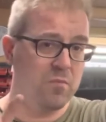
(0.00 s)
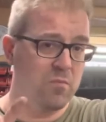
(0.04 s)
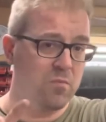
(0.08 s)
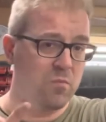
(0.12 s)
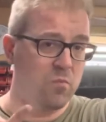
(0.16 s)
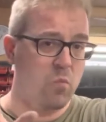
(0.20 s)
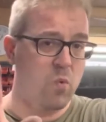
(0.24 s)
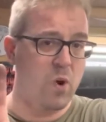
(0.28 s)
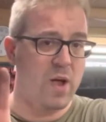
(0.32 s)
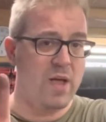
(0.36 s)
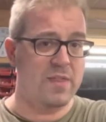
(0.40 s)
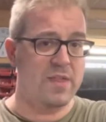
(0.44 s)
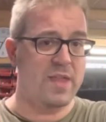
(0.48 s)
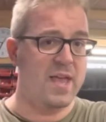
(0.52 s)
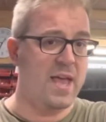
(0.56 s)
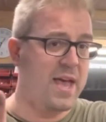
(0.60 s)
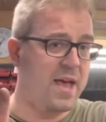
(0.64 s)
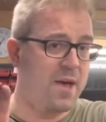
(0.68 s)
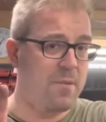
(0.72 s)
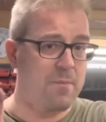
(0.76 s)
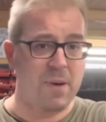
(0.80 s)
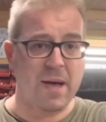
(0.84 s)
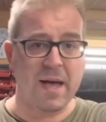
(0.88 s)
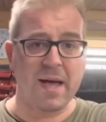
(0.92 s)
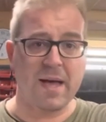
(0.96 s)
where the
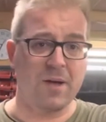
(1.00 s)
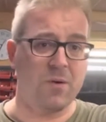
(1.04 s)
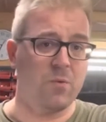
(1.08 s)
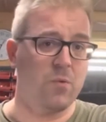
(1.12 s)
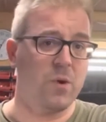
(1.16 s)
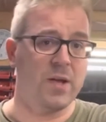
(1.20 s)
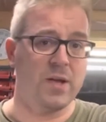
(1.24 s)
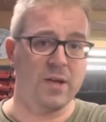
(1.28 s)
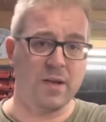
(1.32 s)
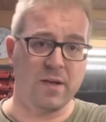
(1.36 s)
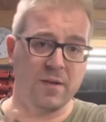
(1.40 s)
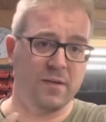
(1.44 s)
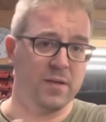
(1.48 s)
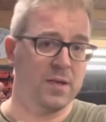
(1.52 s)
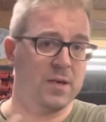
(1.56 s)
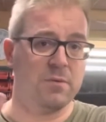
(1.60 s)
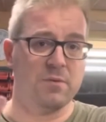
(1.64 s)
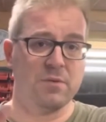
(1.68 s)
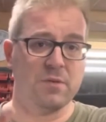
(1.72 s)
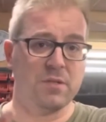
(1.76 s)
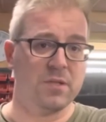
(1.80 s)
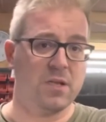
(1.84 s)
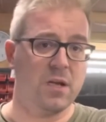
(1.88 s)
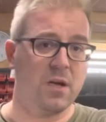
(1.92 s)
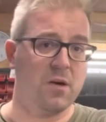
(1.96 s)
airbag went and there
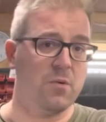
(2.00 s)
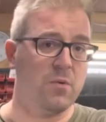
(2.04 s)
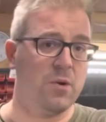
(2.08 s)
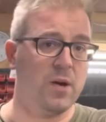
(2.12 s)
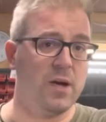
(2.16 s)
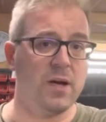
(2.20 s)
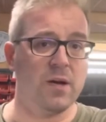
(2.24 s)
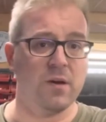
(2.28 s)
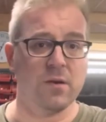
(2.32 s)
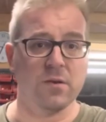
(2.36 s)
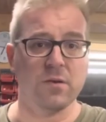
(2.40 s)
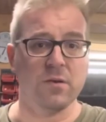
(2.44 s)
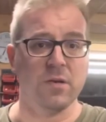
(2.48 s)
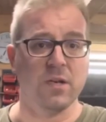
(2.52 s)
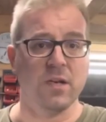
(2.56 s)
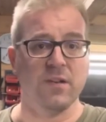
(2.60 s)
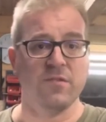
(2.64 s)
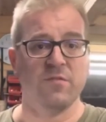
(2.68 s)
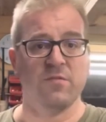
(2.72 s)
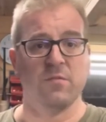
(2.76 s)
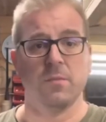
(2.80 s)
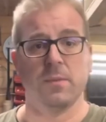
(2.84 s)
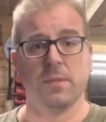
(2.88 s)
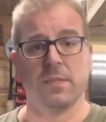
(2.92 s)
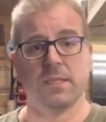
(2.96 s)
is no way I couldn't
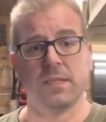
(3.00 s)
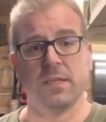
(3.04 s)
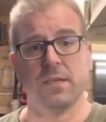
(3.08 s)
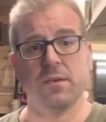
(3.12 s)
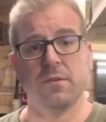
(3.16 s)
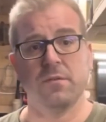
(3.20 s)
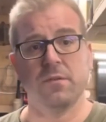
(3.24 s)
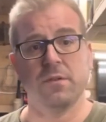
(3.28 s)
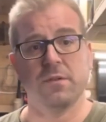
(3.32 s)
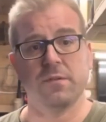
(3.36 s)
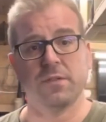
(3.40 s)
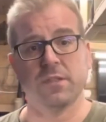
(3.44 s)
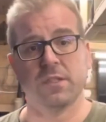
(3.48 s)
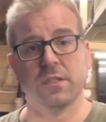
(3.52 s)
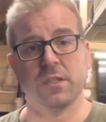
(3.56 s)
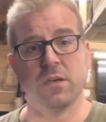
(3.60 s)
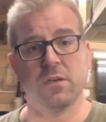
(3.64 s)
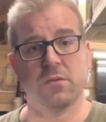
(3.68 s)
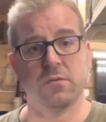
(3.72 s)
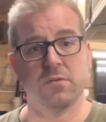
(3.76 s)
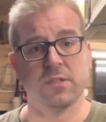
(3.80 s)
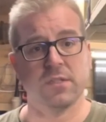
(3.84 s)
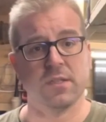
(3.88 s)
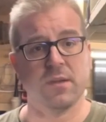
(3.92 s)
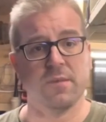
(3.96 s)
live with myself if I
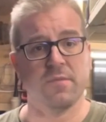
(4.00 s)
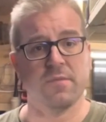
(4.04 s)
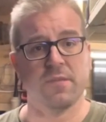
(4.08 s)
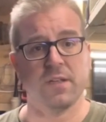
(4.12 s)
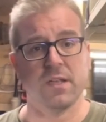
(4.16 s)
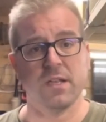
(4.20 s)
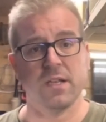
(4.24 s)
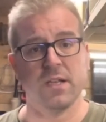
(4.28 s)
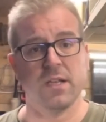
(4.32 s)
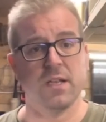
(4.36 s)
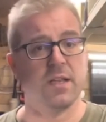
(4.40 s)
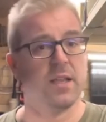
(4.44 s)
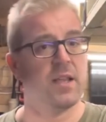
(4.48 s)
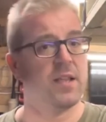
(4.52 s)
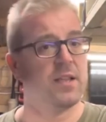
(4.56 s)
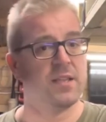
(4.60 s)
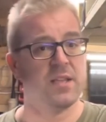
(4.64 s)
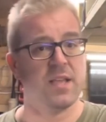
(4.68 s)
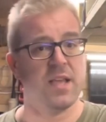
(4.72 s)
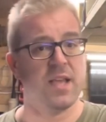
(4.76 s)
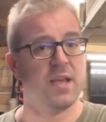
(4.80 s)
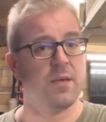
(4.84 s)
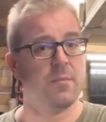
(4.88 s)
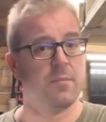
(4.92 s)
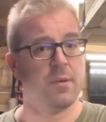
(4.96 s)
sold something and then, then
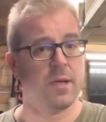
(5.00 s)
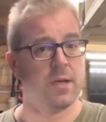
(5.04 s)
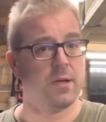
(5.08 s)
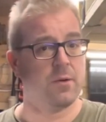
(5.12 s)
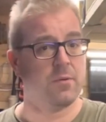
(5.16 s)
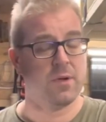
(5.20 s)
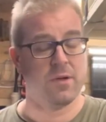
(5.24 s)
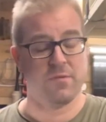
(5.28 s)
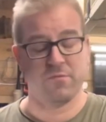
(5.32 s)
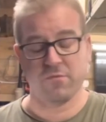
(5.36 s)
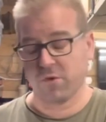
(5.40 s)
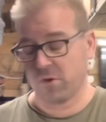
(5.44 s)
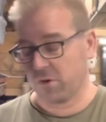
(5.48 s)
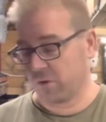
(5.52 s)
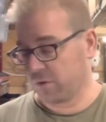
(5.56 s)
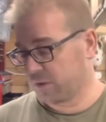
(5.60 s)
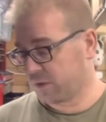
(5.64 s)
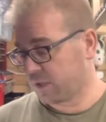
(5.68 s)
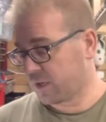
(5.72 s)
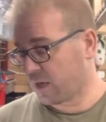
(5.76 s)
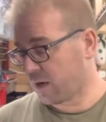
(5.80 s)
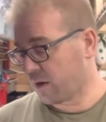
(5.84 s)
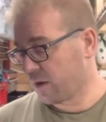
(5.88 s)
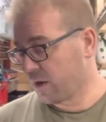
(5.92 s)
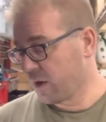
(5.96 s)
the airbag went wrong.
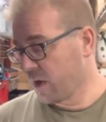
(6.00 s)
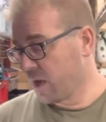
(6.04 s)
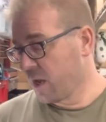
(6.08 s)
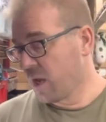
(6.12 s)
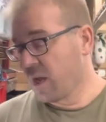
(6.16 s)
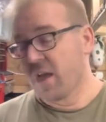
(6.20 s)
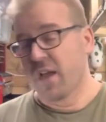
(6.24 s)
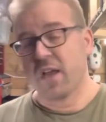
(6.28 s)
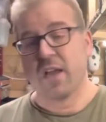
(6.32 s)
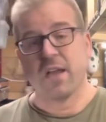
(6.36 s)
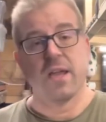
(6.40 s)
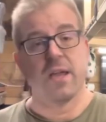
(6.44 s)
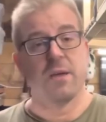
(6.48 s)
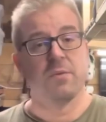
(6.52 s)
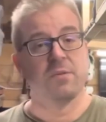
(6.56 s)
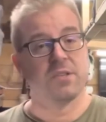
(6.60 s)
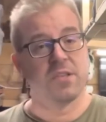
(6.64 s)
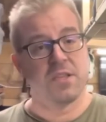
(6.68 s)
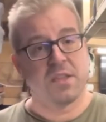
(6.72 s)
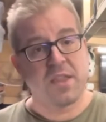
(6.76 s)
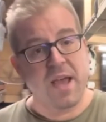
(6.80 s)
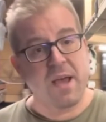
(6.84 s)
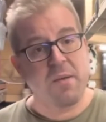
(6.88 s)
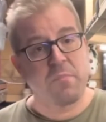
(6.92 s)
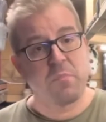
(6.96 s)
So it was
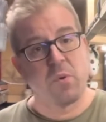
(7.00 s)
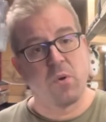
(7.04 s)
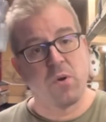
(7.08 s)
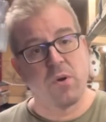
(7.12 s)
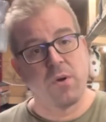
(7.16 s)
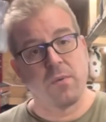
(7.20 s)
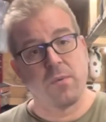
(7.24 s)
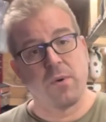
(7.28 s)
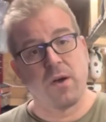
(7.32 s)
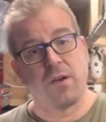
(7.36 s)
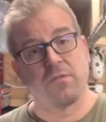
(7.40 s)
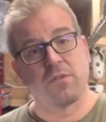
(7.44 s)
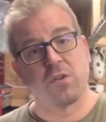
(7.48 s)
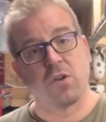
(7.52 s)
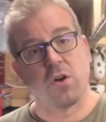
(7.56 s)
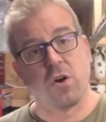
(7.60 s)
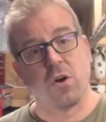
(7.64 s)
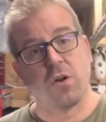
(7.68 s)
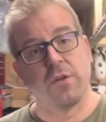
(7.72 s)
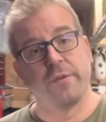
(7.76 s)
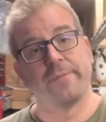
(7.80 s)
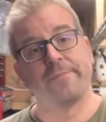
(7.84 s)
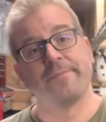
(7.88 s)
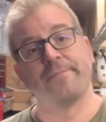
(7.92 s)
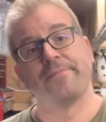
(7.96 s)
at that point I've
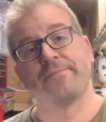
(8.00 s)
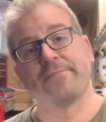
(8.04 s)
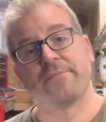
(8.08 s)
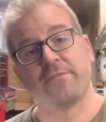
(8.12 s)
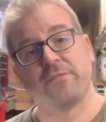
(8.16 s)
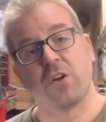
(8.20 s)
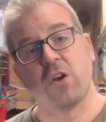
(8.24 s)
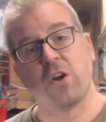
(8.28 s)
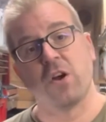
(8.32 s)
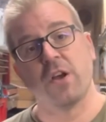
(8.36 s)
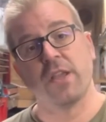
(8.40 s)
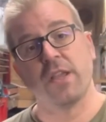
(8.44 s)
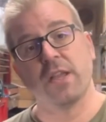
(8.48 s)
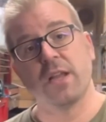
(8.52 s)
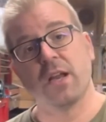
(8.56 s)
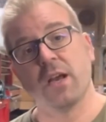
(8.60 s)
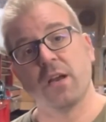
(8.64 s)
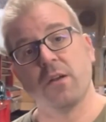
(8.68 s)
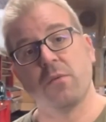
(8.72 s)
gone, right, you know